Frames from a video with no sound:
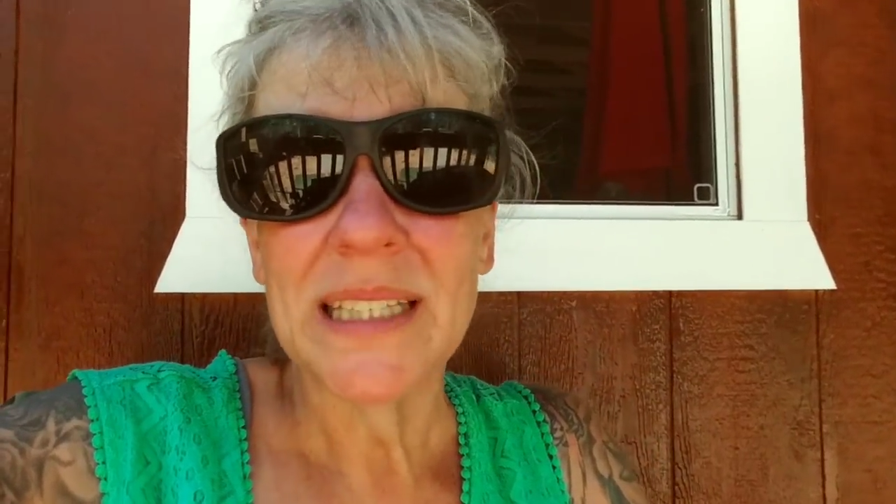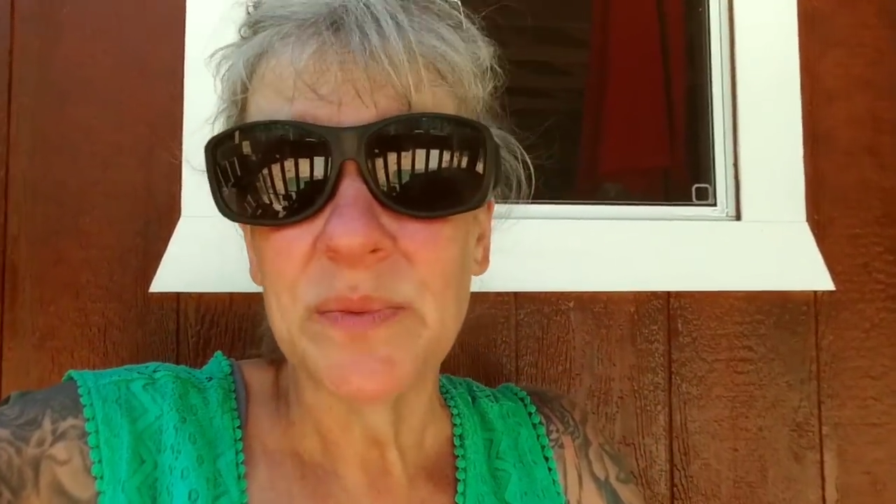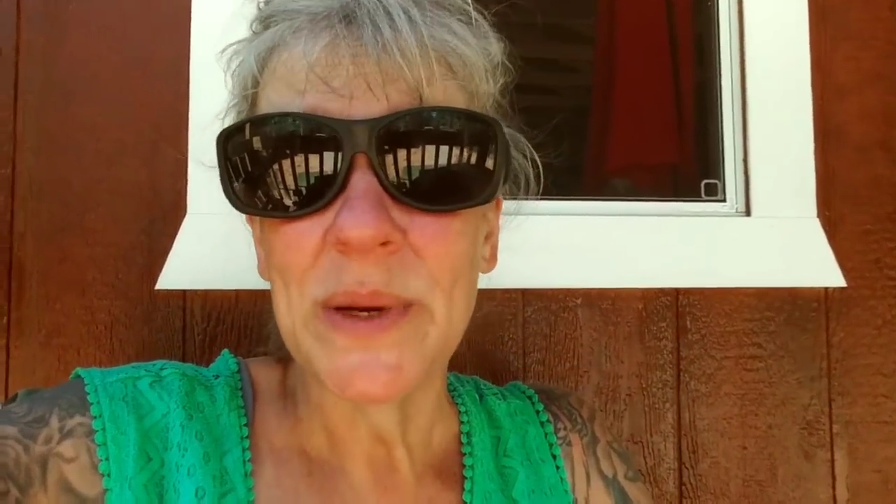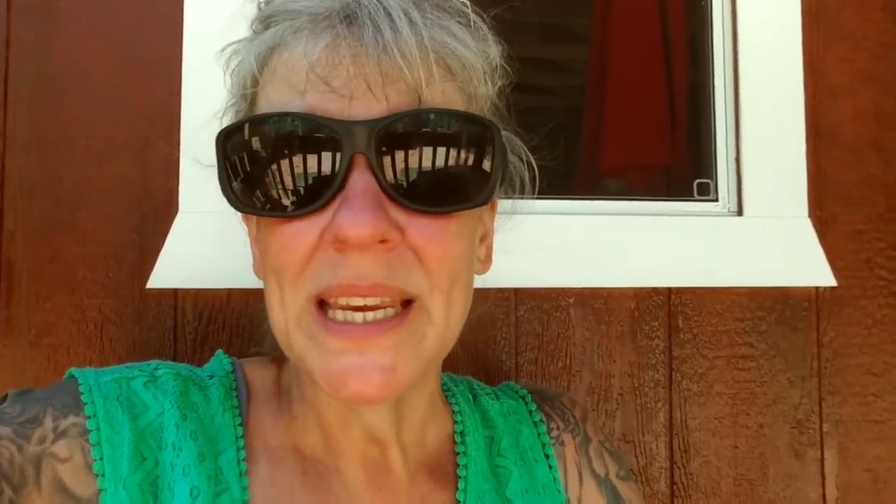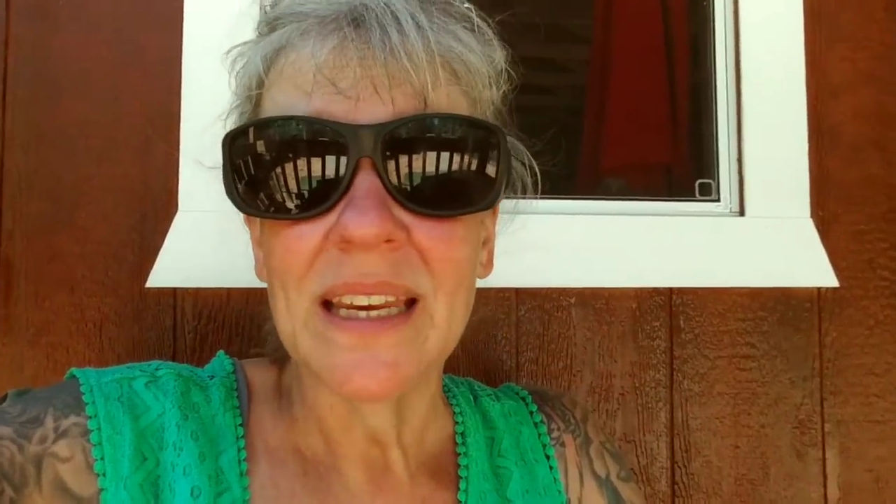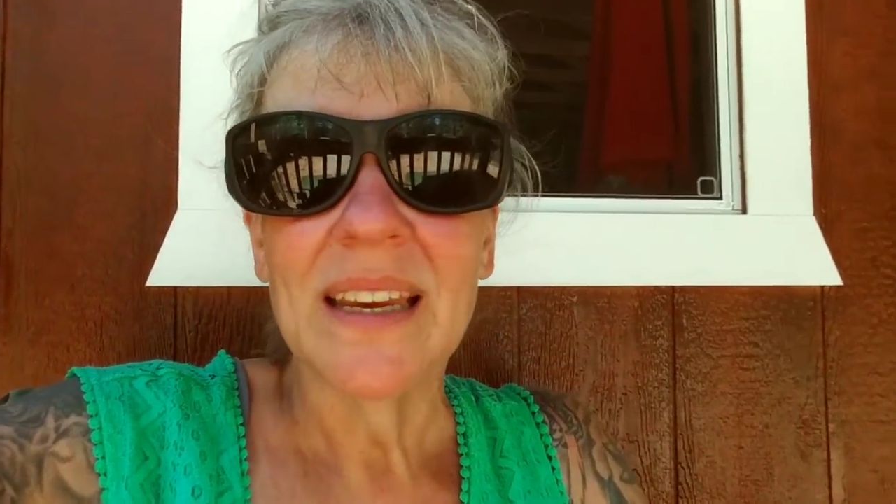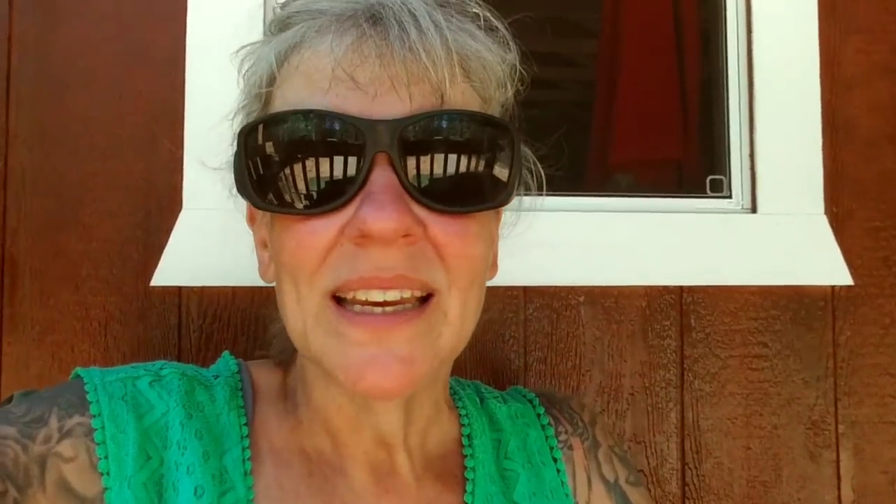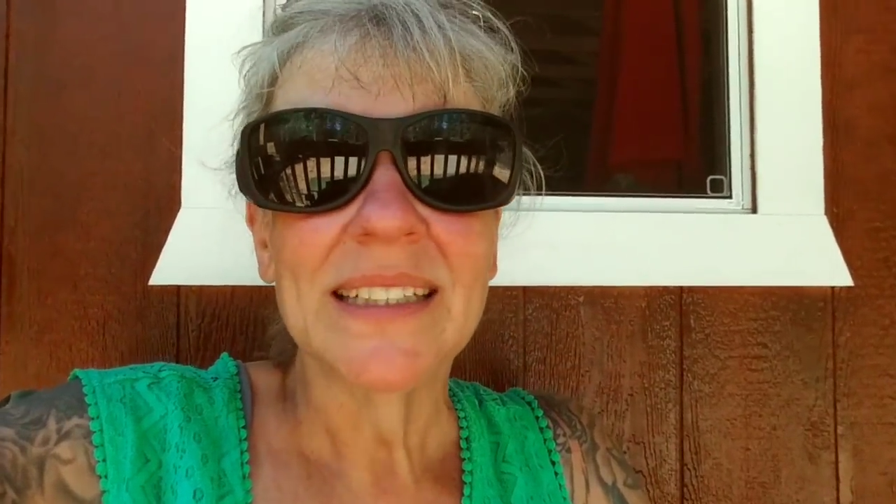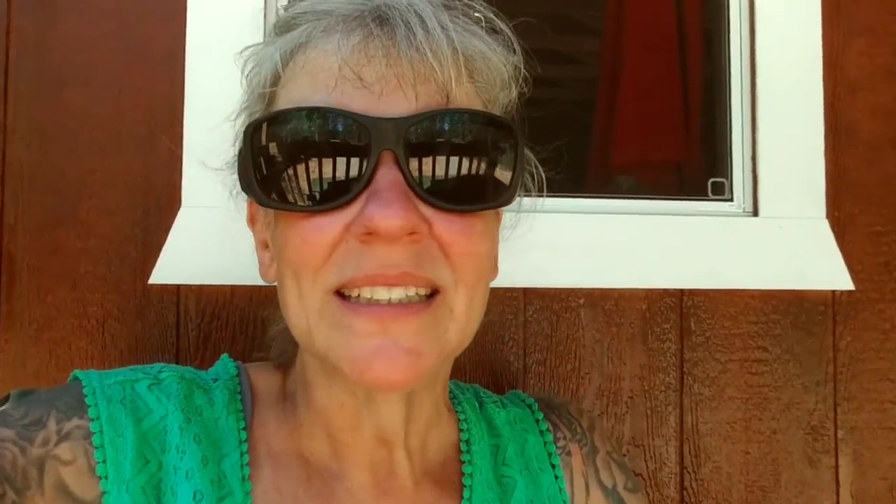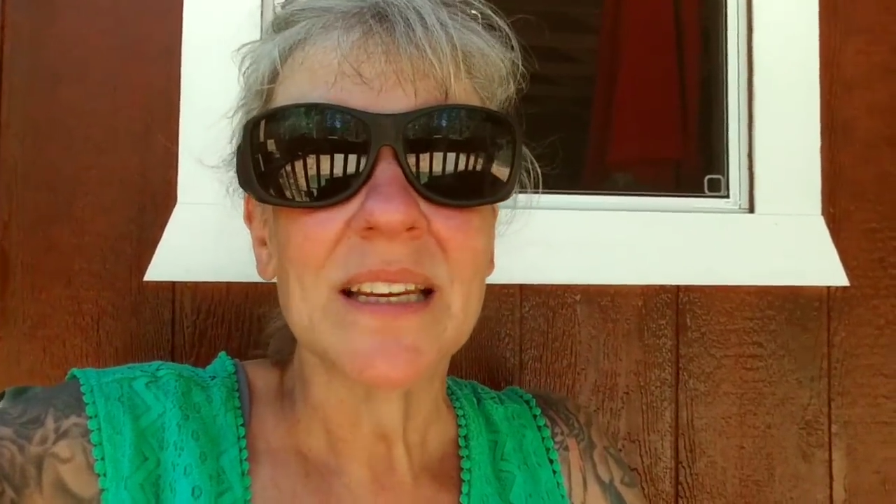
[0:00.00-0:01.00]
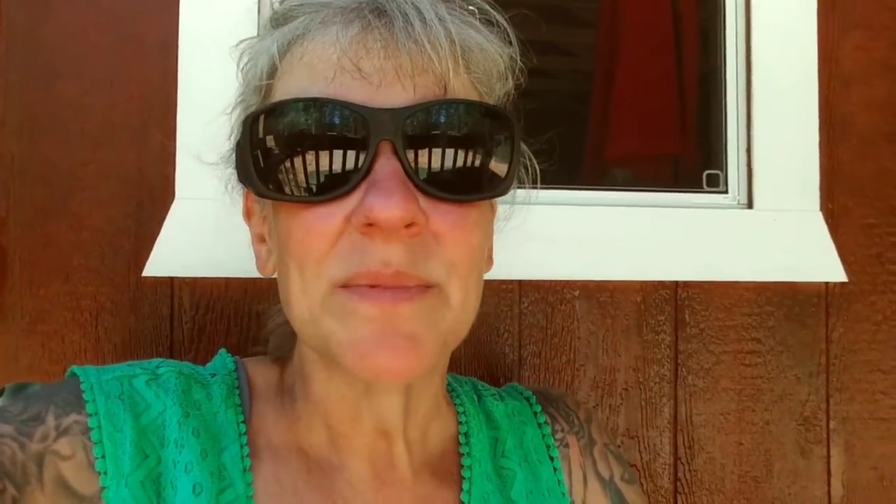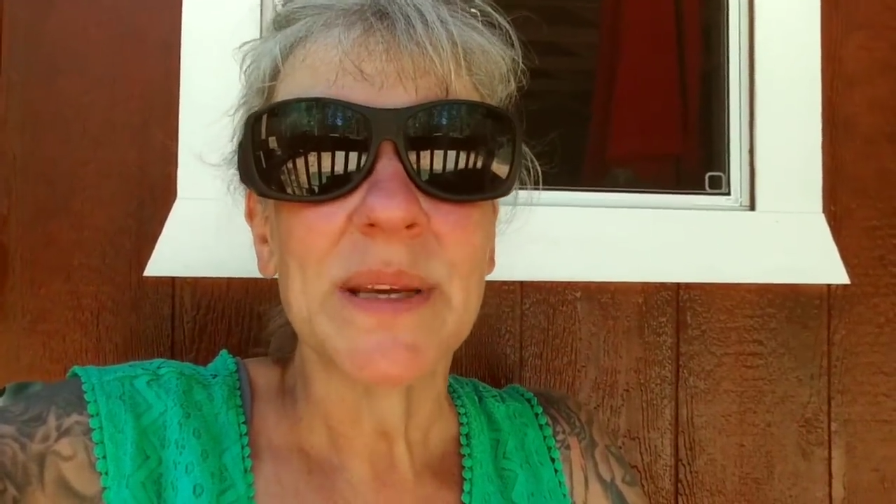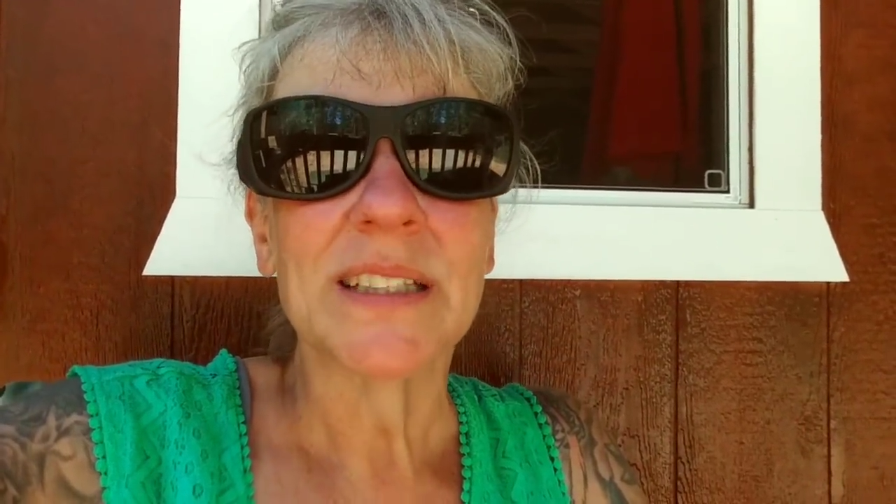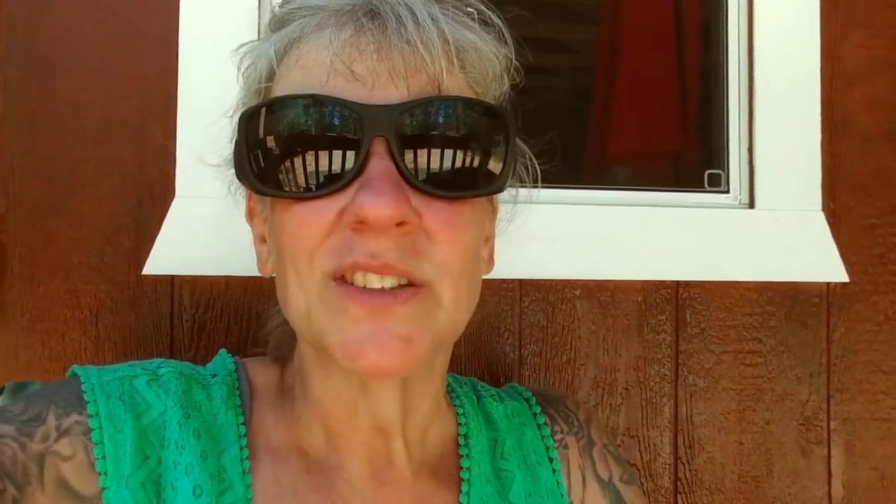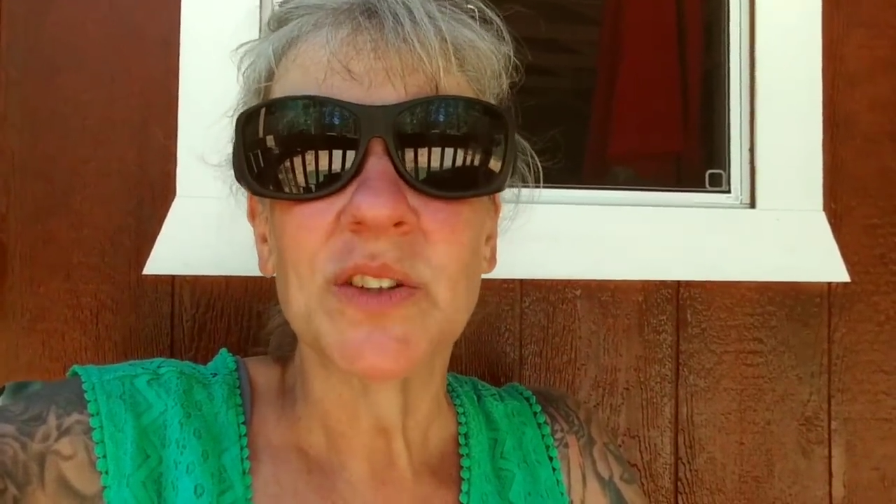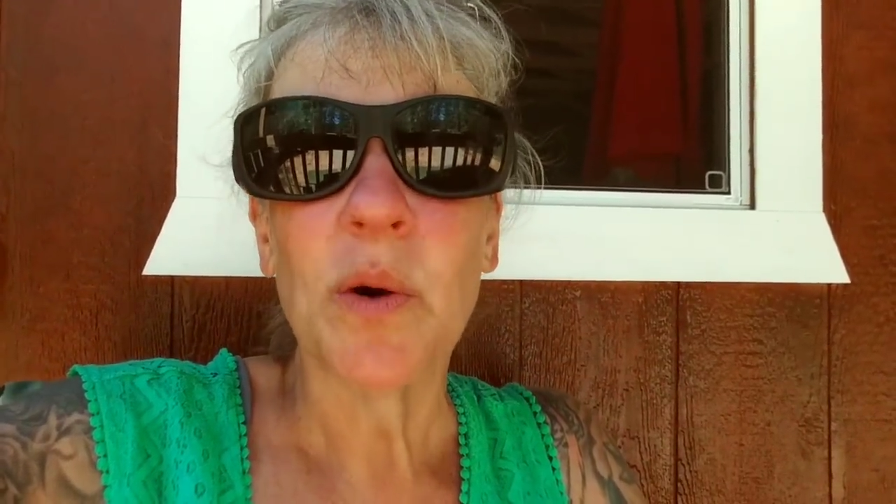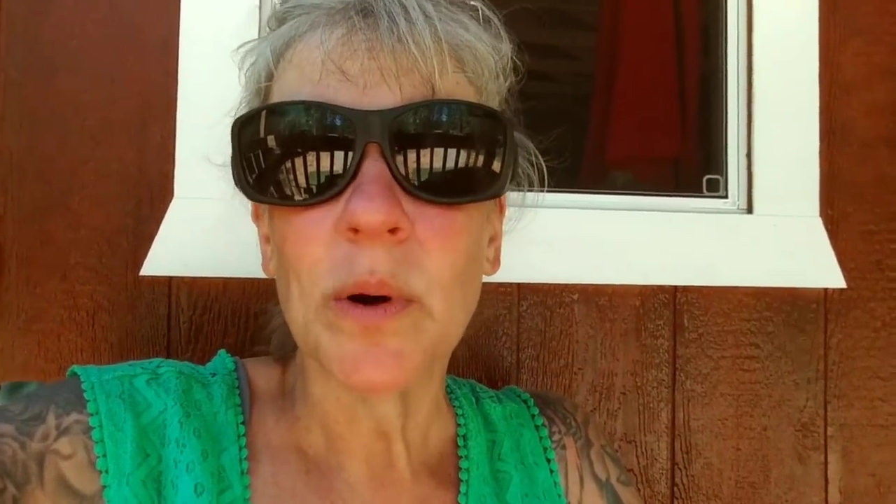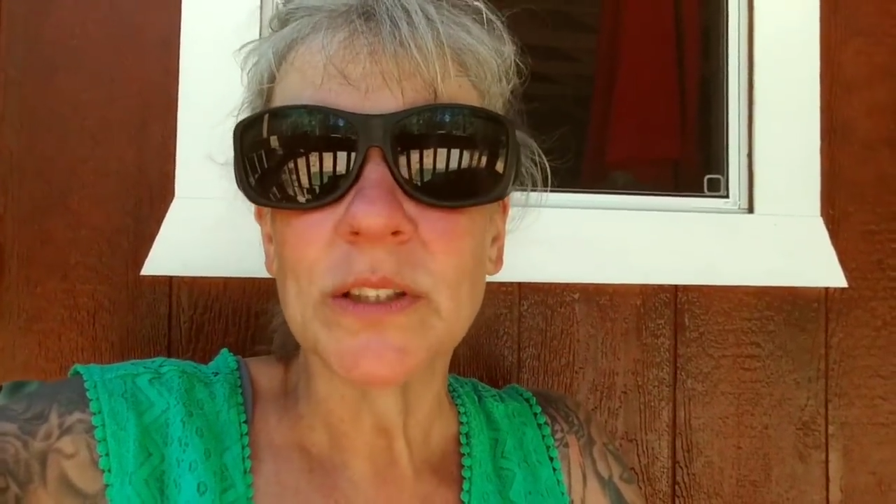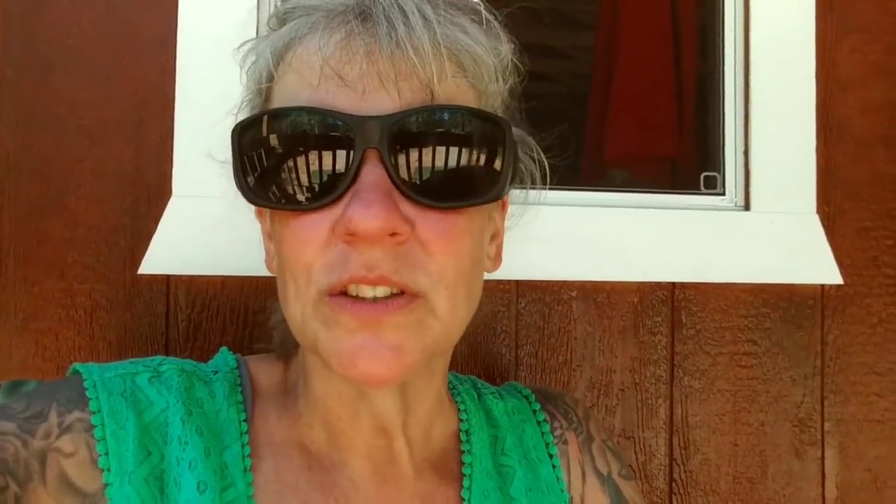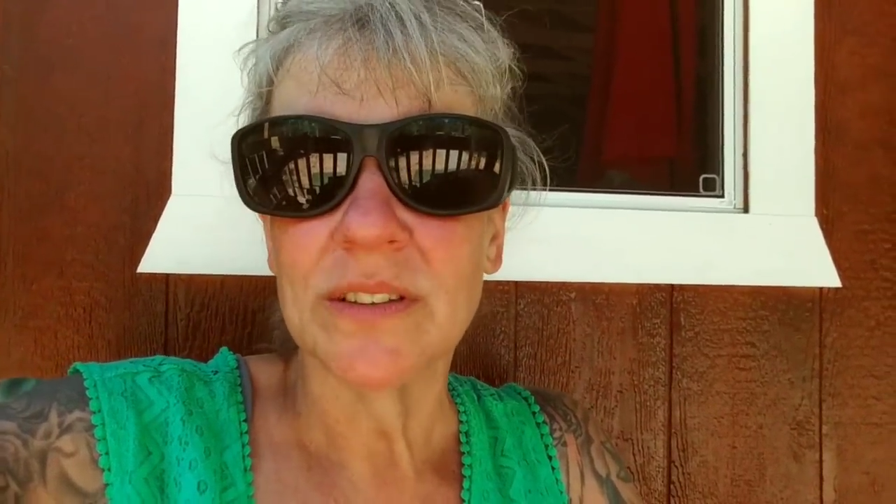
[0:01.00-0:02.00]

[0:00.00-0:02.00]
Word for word: This week, it's going to be a scorcher.